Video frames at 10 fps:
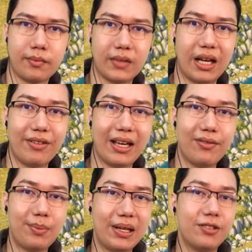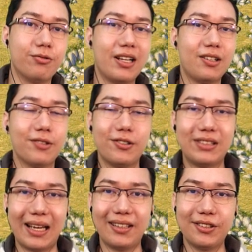Have I ever played Railroad
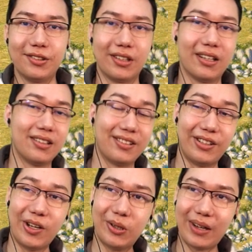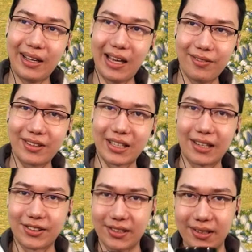Tycoon? No, I haven't
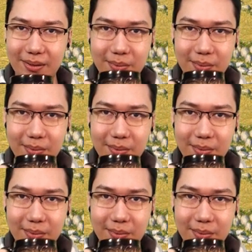actually.